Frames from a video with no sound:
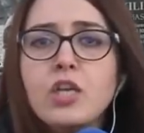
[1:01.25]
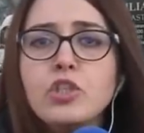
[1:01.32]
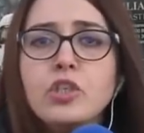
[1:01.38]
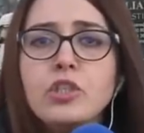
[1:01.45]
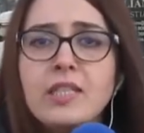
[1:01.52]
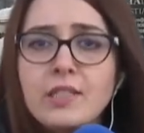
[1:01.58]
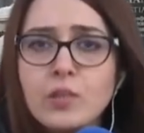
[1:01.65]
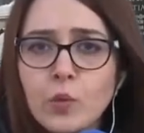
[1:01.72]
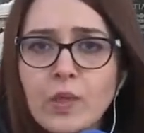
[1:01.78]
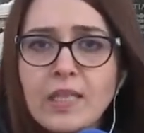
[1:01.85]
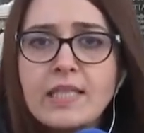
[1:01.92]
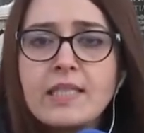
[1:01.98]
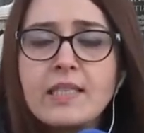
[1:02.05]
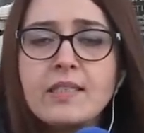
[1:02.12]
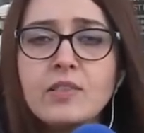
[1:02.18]
so the
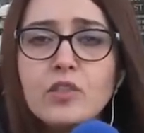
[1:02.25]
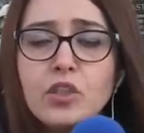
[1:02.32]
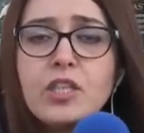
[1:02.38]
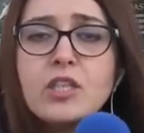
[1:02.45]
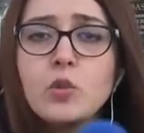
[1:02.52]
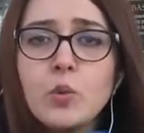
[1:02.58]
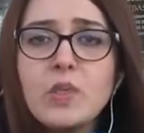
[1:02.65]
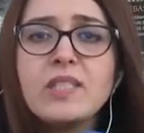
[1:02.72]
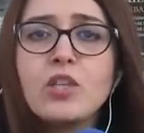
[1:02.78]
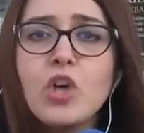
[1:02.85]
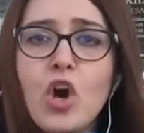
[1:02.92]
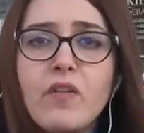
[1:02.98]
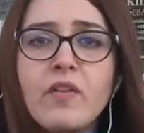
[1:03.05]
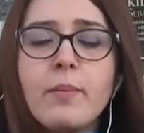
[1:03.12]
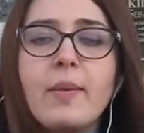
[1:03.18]
Swiss
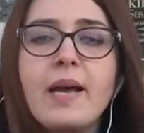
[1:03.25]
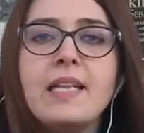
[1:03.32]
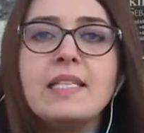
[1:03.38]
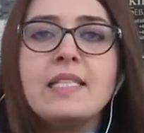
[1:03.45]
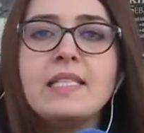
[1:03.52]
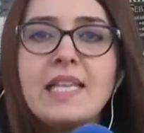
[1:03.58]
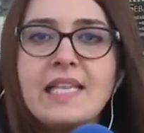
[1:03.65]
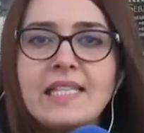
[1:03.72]
government